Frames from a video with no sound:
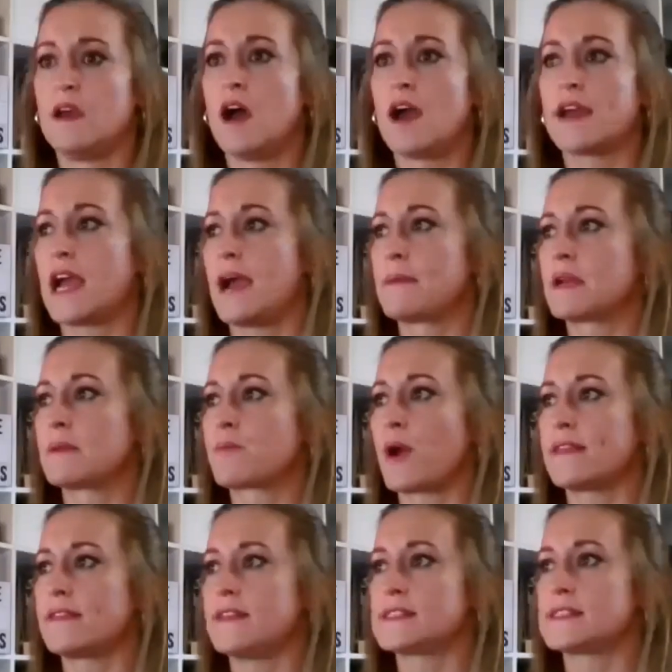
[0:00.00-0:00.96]
Okay, I'm going to
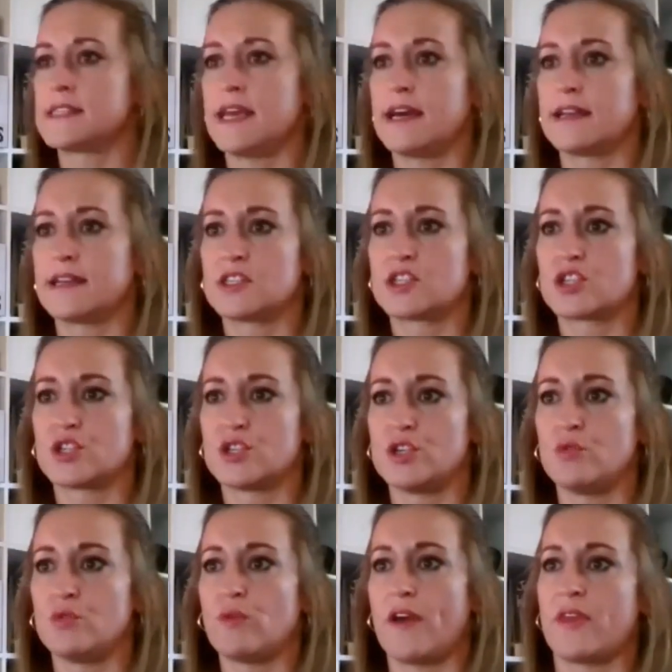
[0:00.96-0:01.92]
break this down
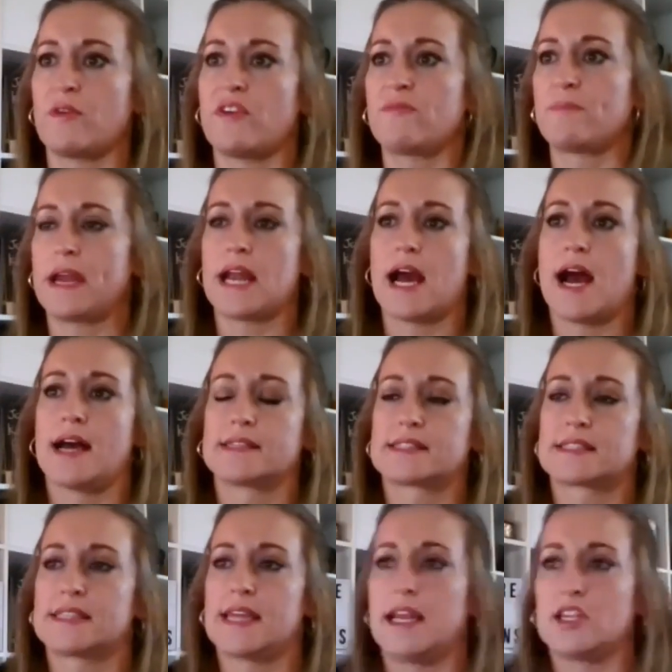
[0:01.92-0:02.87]
into one that we've been
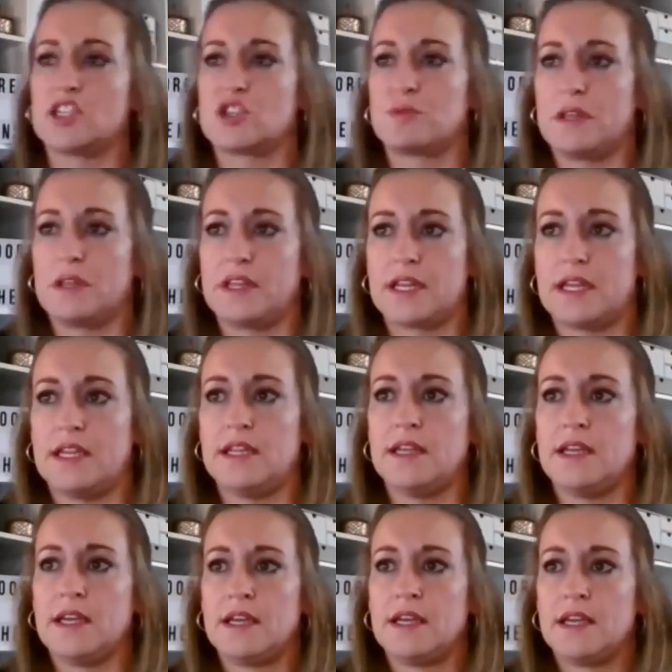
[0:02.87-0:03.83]
asked, eligibility